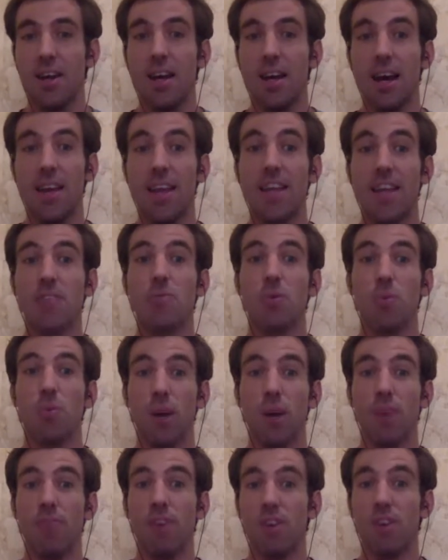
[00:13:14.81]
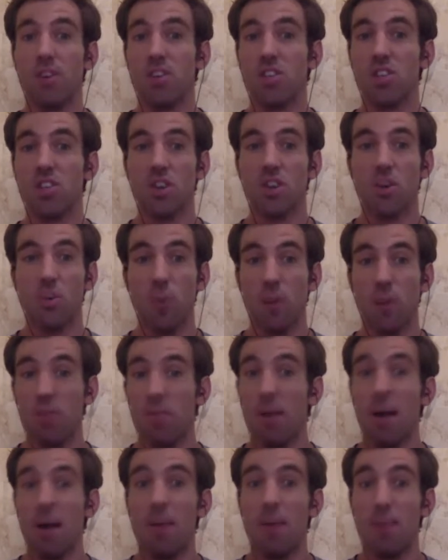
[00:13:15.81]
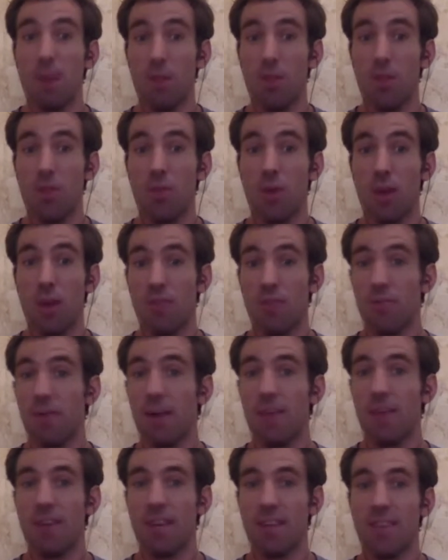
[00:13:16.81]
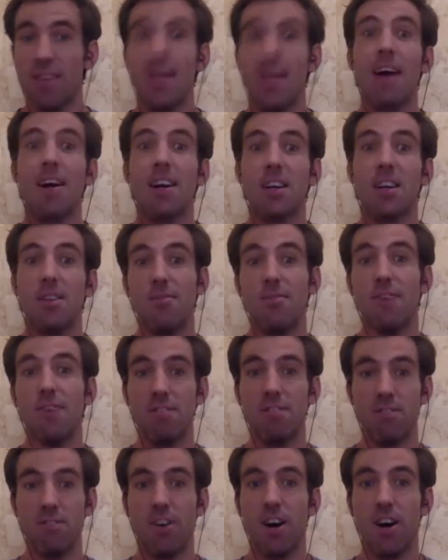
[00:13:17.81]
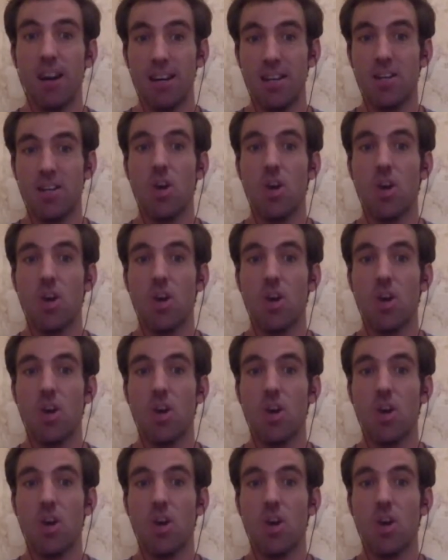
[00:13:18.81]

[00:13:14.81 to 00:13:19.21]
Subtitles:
And that's what we're focused on. We're about a month away from having that kind of verified